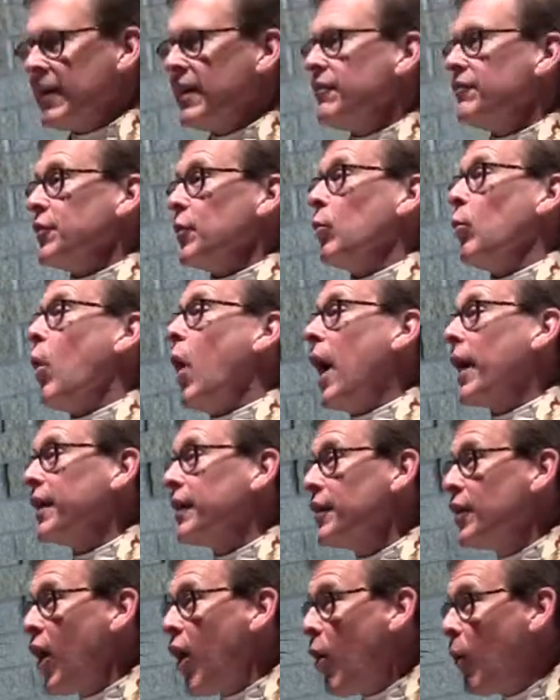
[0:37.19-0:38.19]
If you want
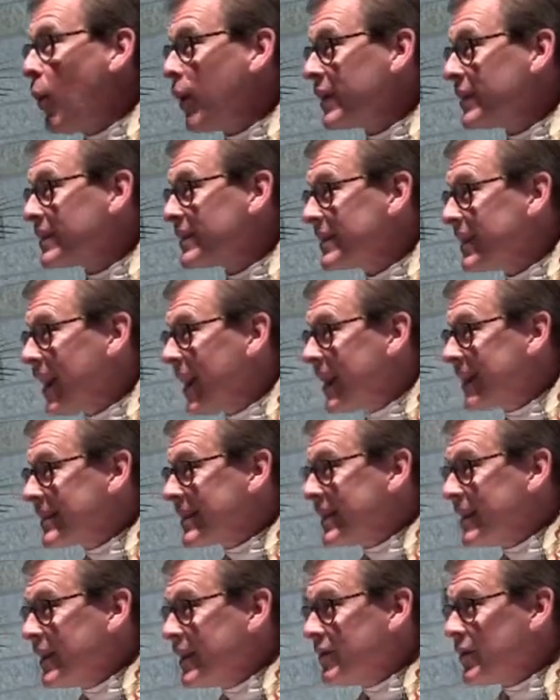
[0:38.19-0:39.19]
to know what it's like
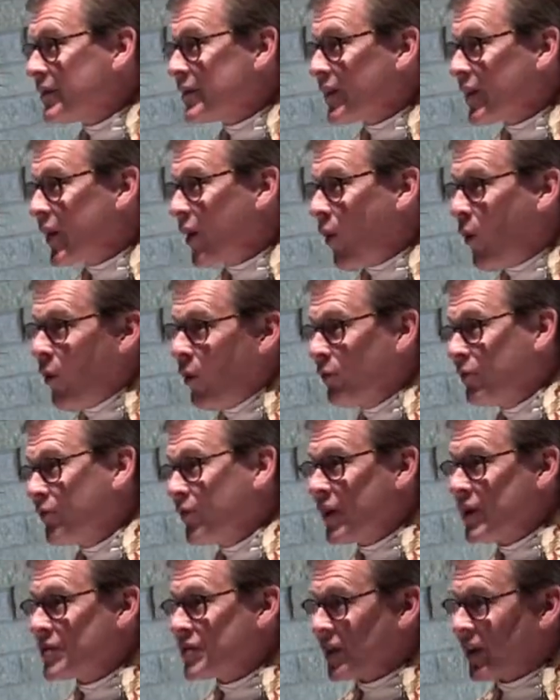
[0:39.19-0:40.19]
to live as a
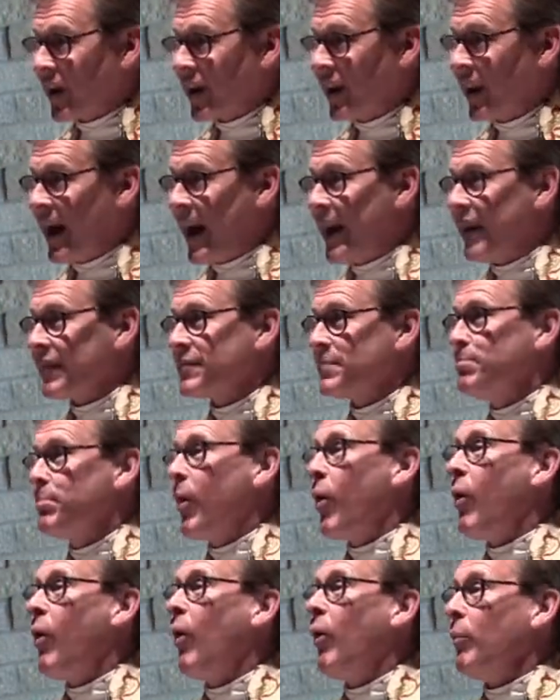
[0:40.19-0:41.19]
goldfish in a glass
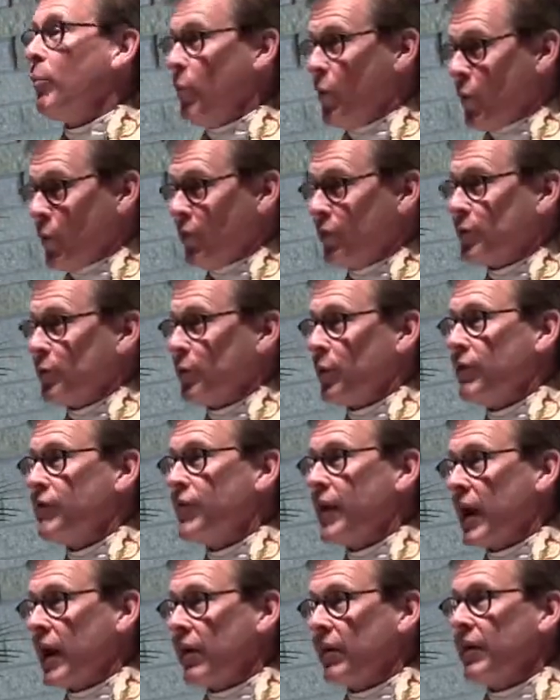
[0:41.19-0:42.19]
bowl, move to a
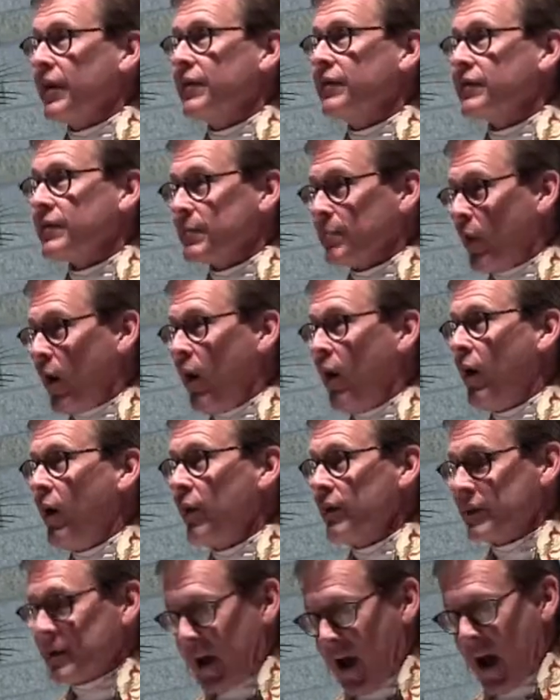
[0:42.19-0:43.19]
very
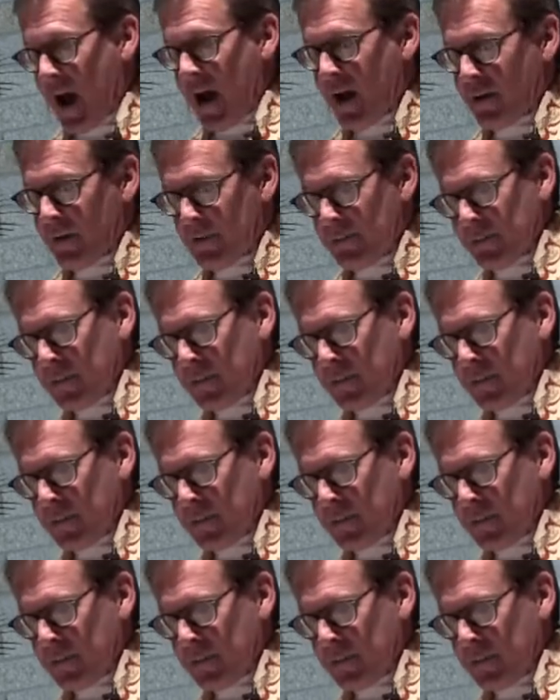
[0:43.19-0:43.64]
small town.